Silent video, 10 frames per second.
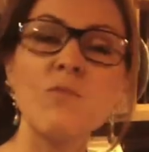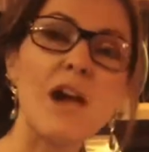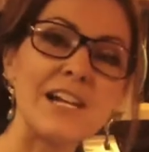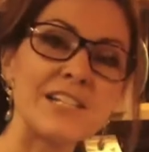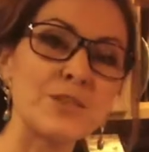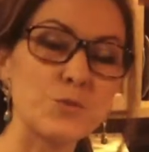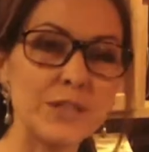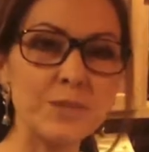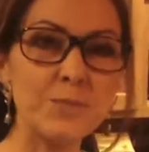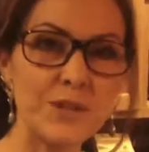And in the
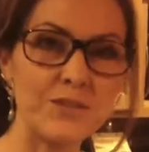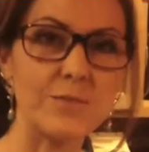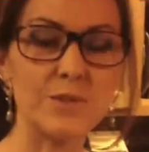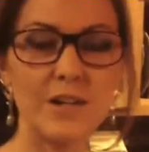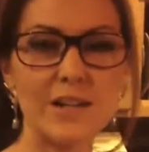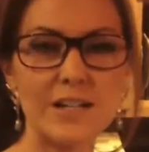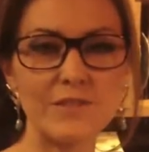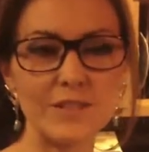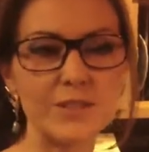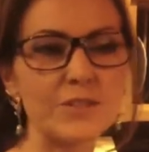written part of the blog, I've
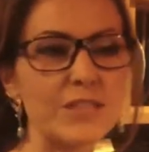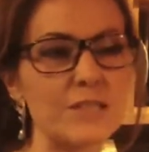included